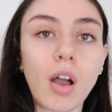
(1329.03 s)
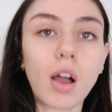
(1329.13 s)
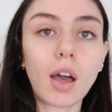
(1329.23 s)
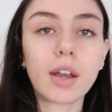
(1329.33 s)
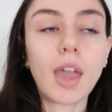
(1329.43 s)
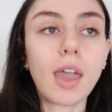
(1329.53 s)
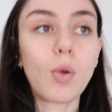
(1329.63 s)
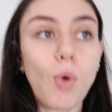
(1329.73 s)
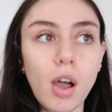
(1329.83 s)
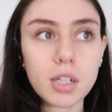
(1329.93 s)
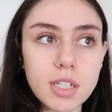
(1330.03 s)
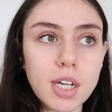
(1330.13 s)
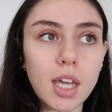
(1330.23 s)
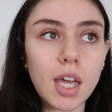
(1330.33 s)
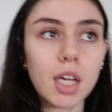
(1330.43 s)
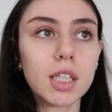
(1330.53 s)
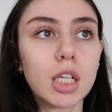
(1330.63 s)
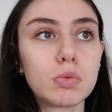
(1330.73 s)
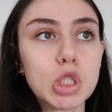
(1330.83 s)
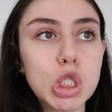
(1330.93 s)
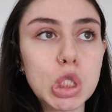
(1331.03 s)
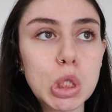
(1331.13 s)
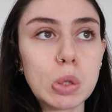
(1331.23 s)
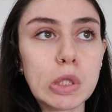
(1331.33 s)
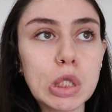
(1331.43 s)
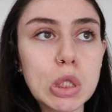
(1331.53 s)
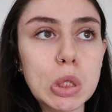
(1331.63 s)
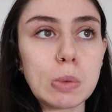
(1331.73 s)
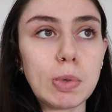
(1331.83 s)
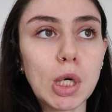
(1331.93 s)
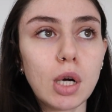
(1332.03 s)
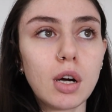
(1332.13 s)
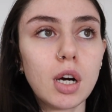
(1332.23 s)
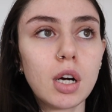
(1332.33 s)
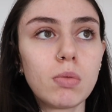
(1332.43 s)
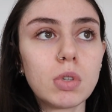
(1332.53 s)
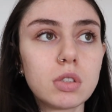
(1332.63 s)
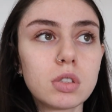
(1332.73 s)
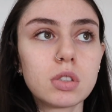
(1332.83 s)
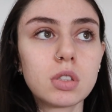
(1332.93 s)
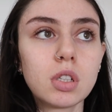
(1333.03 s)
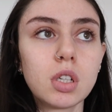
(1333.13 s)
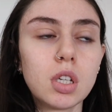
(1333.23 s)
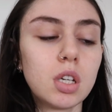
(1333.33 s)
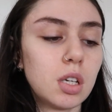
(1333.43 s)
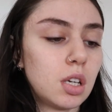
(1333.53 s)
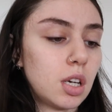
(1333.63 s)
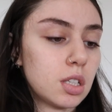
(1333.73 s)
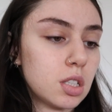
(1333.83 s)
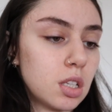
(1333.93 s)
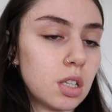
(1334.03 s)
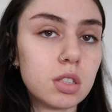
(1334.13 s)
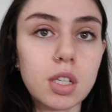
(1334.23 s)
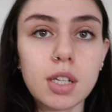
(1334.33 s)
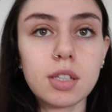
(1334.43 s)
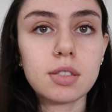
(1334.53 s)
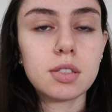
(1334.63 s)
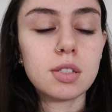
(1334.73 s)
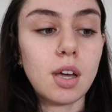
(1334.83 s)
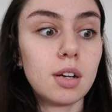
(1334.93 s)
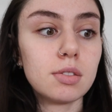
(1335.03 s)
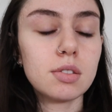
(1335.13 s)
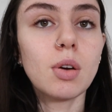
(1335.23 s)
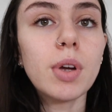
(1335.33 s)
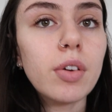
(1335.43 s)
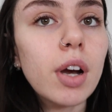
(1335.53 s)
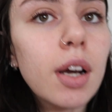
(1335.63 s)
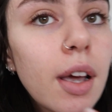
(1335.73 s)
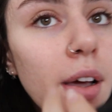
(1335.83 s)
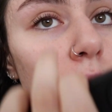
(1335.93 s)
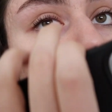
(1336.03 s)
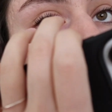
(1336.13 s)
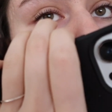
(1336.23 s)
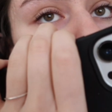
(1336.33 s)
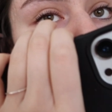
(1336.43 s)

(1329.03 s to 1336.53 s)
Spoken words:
on a walk today, and then it was snowing super hard, which it actually looks like it's kind of snowing right now.